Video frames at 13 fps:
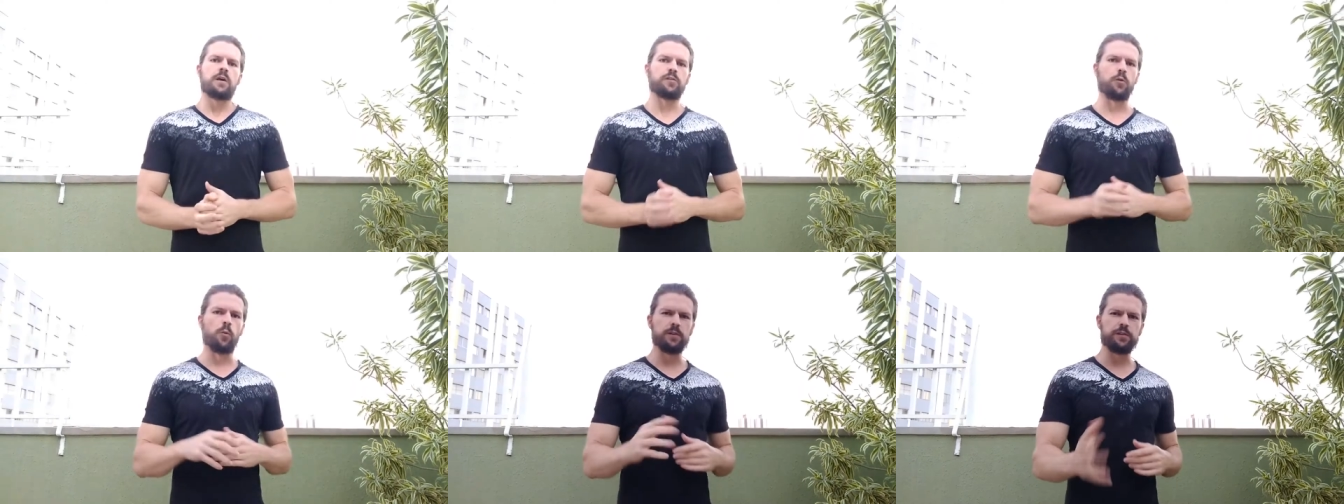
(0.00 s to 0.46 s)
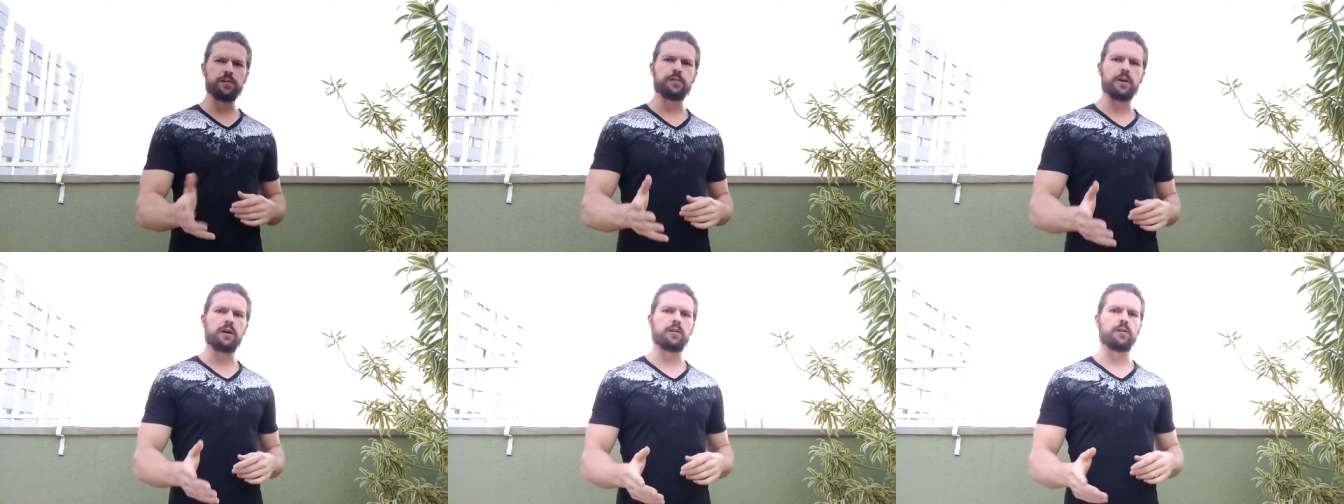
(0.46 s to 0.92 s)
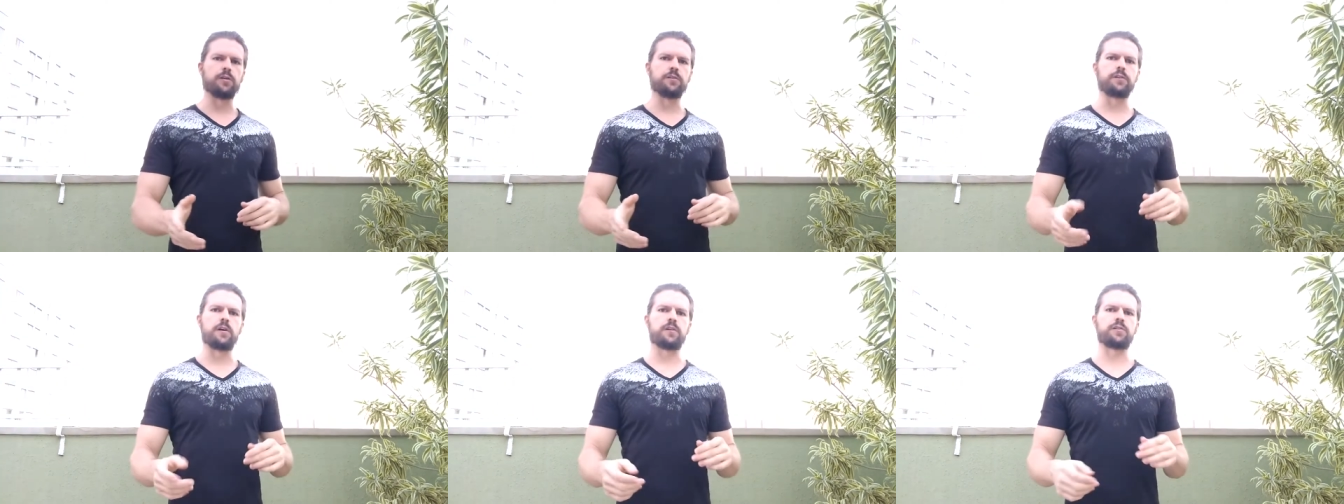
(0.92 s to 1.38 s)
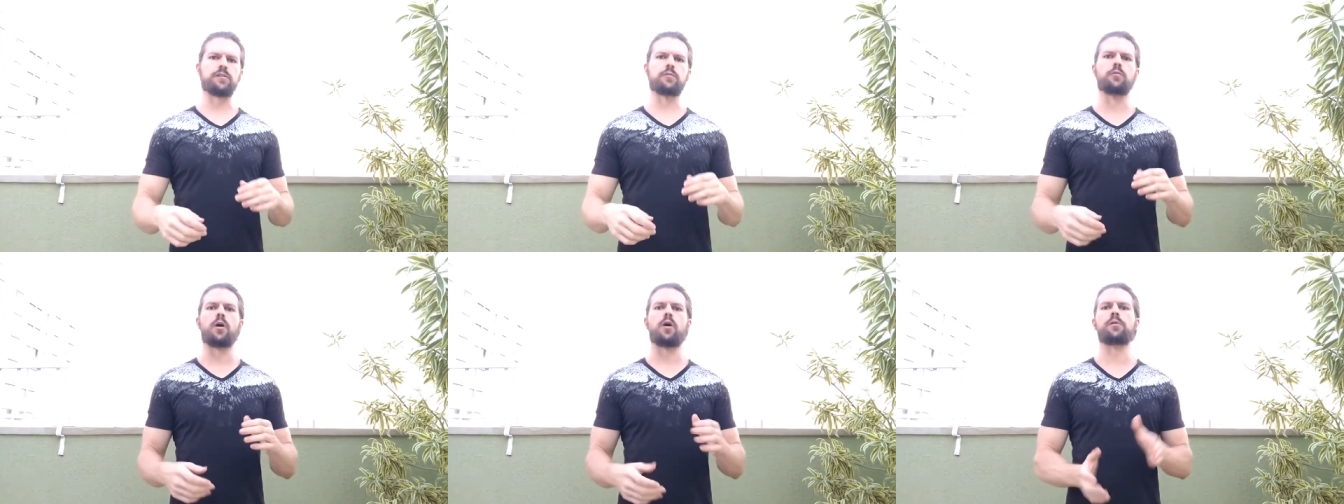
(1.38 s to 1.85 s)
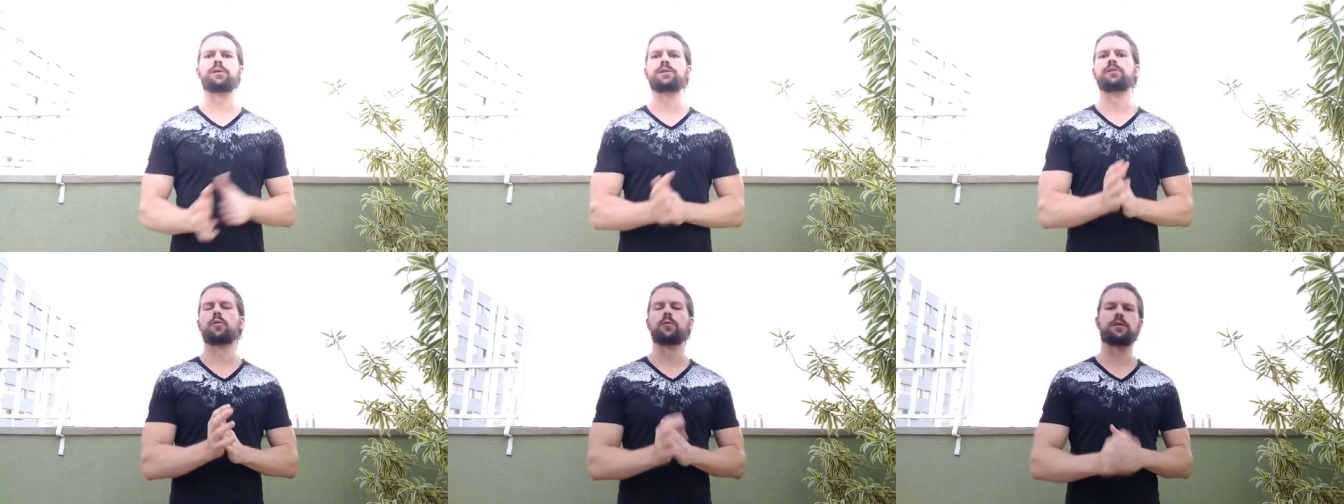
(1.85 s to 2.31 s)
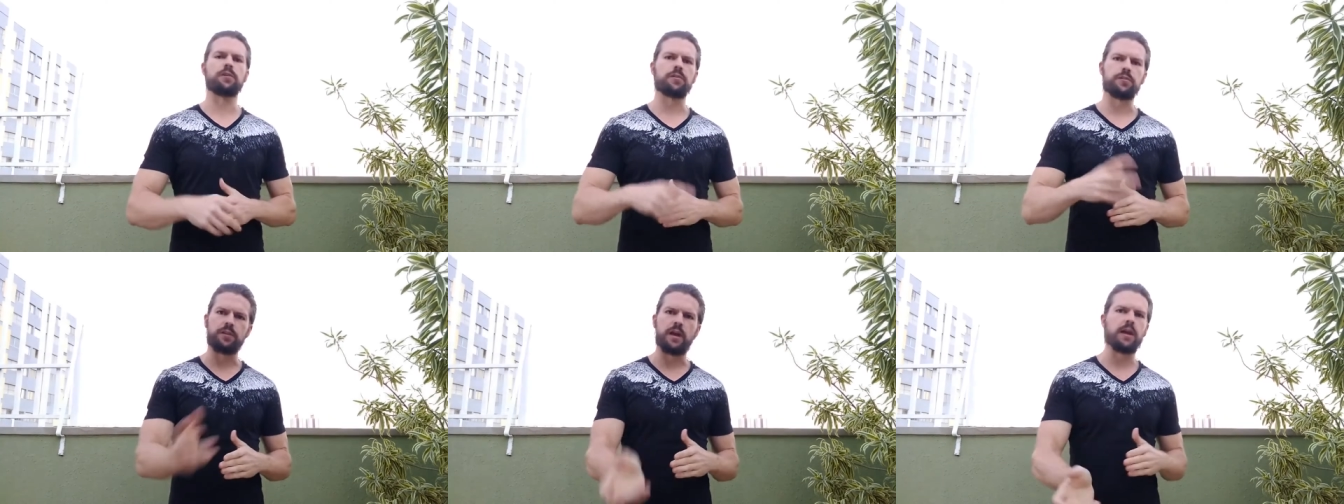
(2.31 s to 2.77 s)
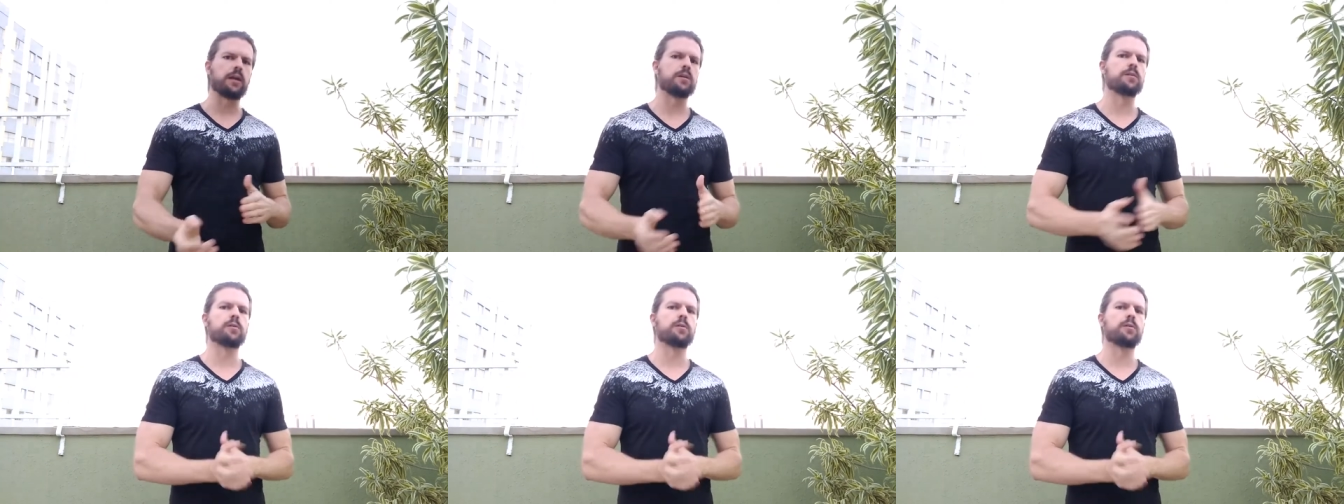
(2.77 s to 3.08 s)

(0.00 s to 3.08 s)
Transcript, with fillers: So once you've got all your ducks in a row, you know where you're staying,